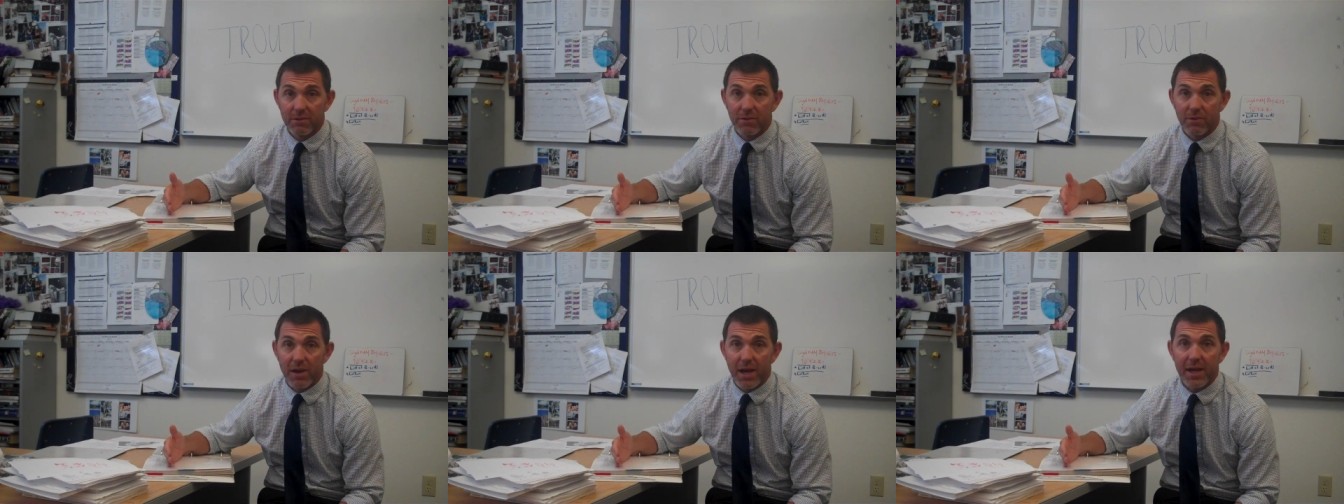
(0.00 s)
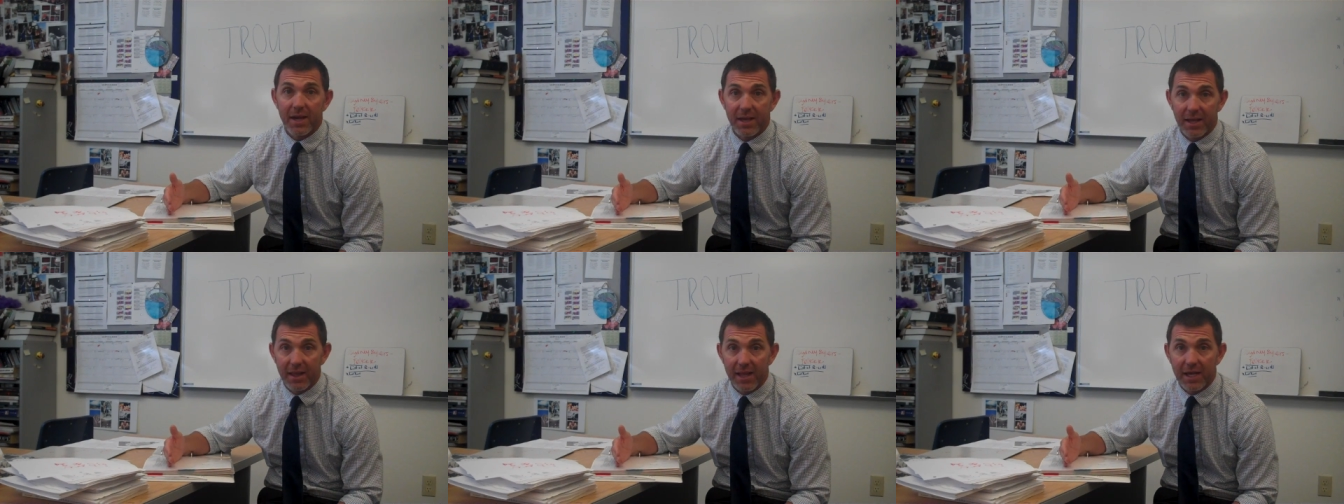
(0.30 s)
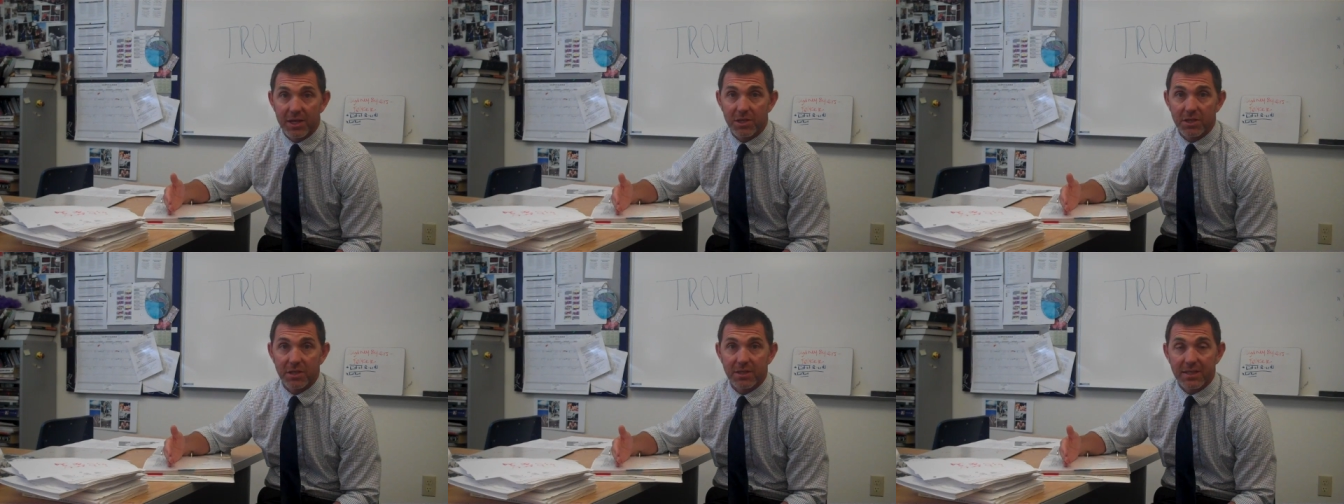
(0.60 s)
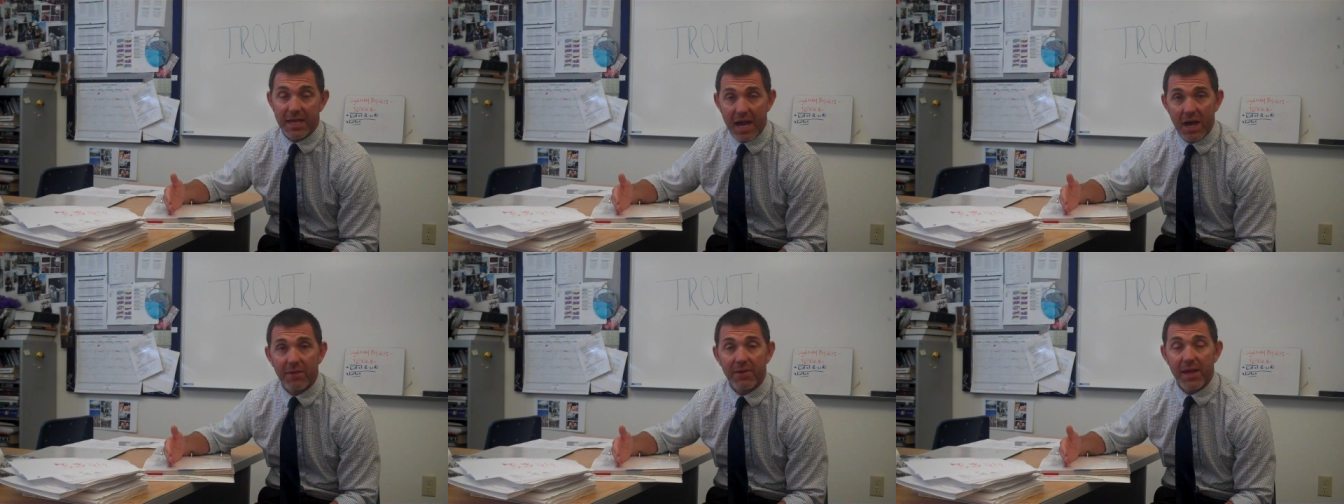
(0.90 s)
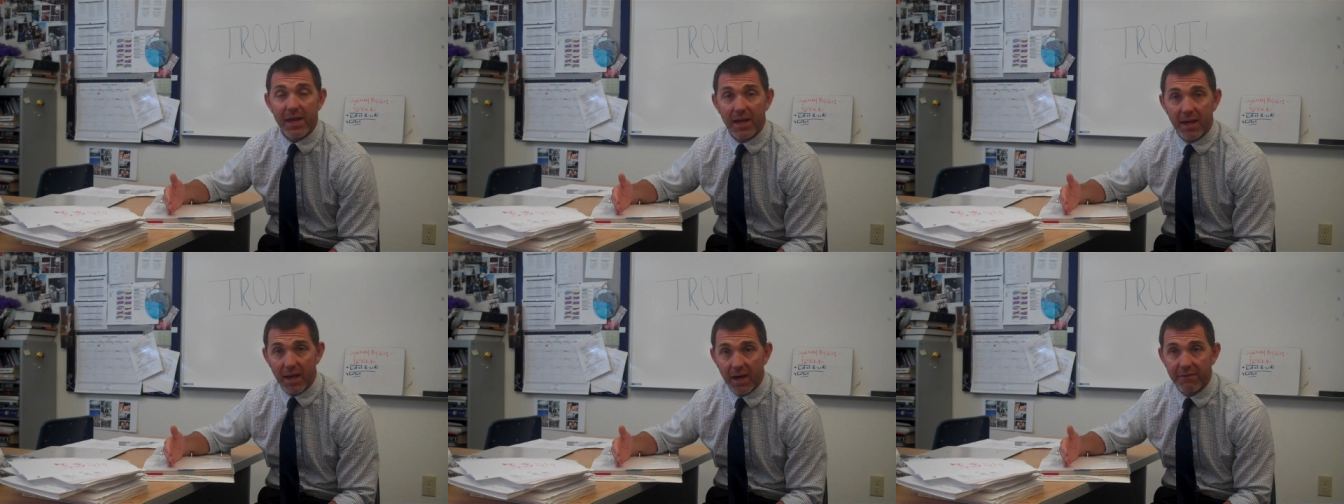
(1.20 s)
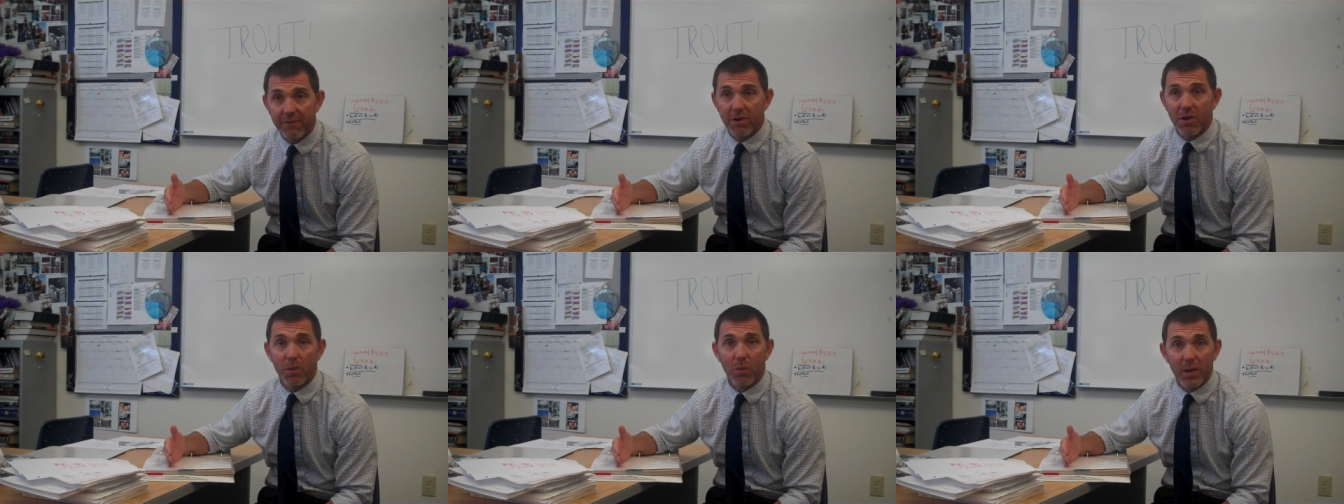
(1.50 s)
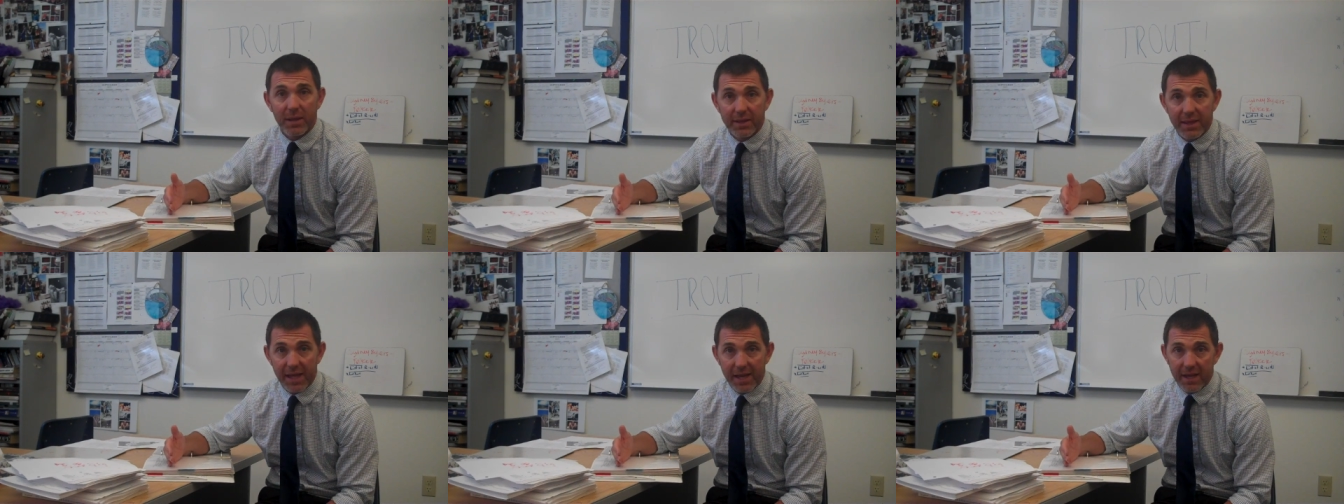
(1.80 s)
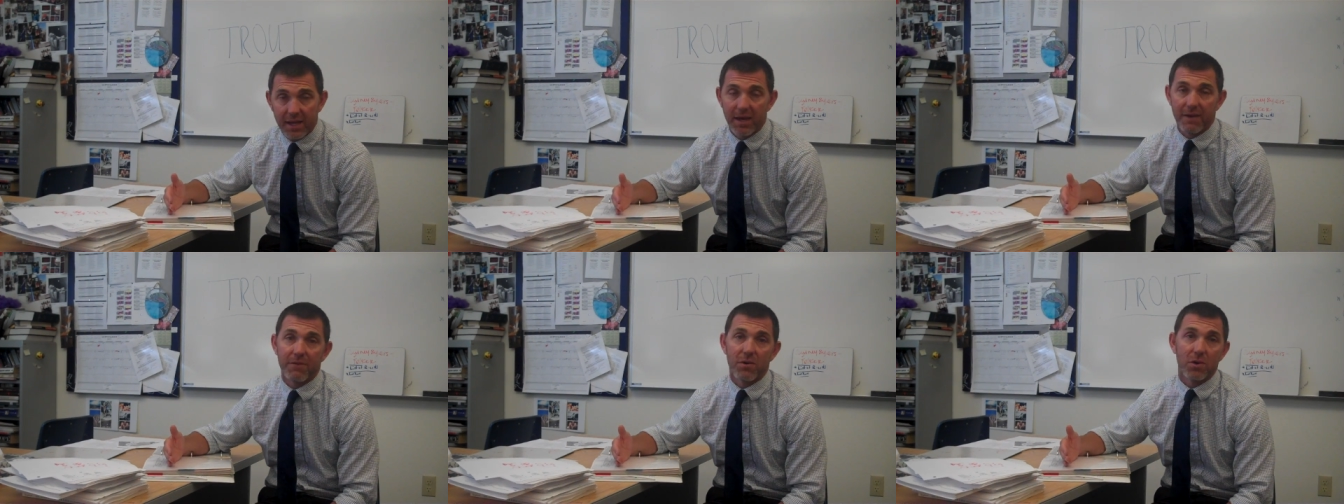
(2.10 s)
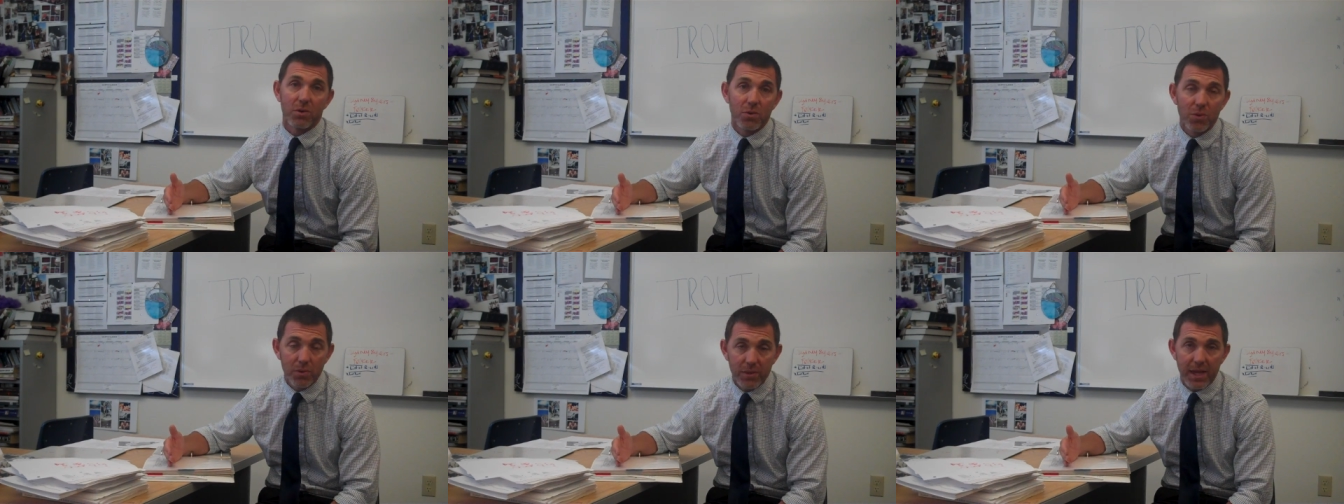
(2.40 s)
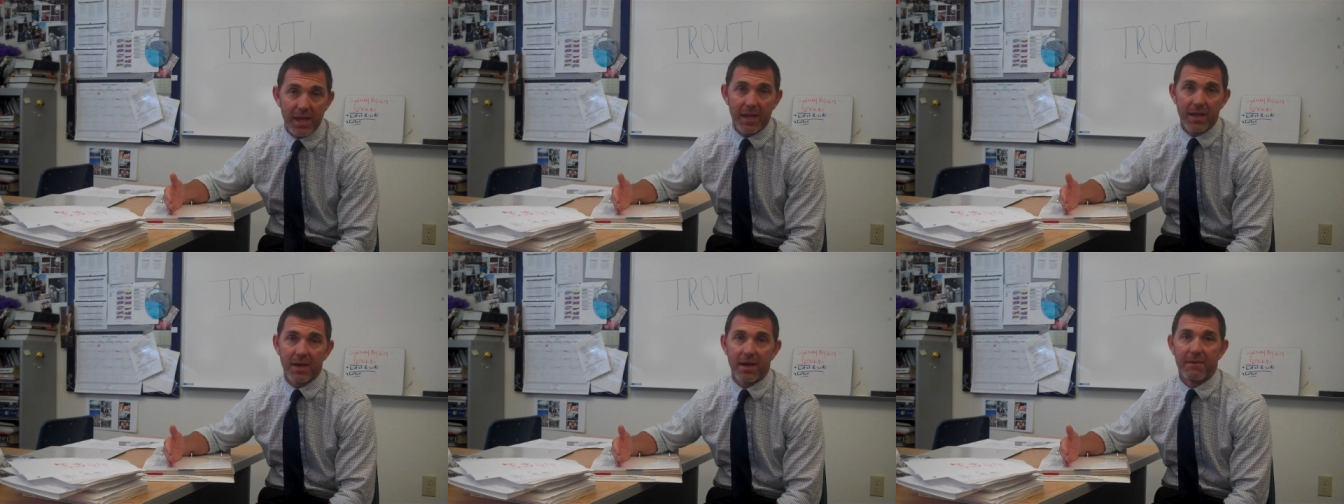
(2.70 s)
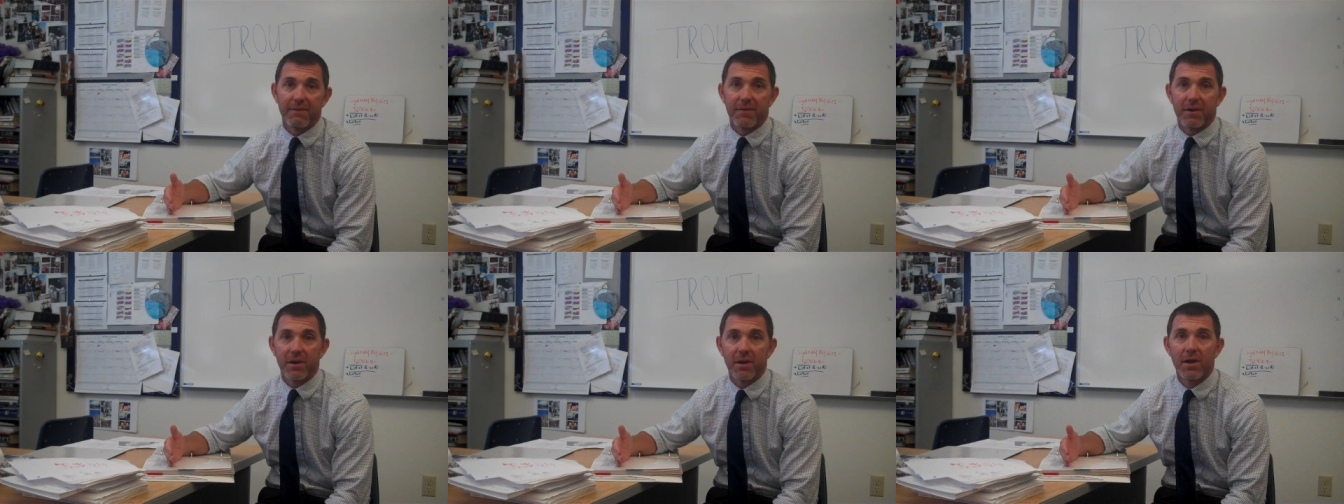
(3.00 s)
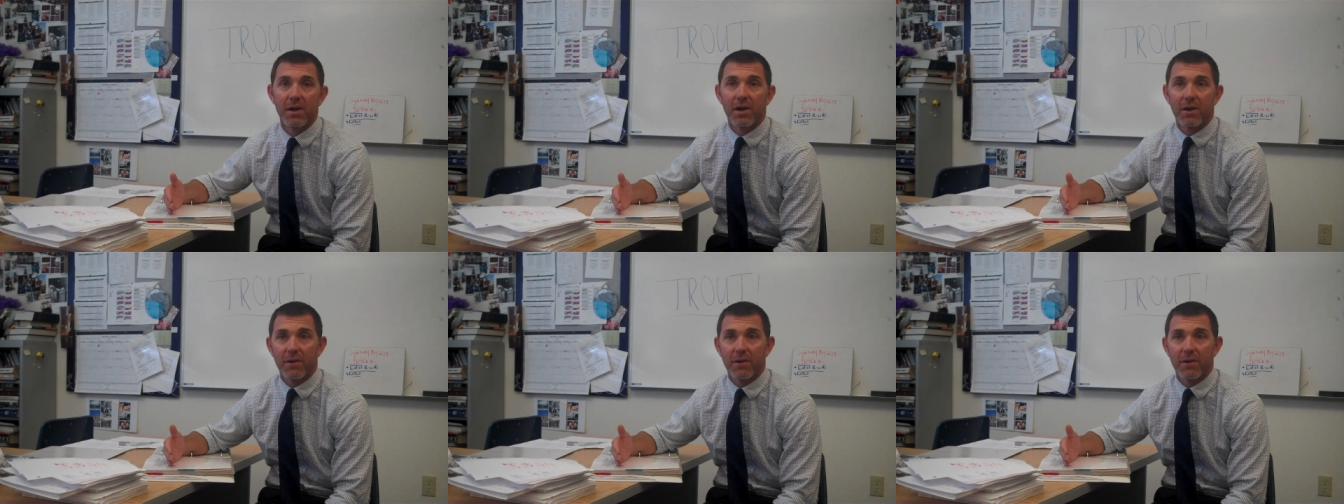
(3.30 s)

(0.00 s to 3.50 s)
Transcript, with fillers: right elections, how they cover it, what they cover, who they cover.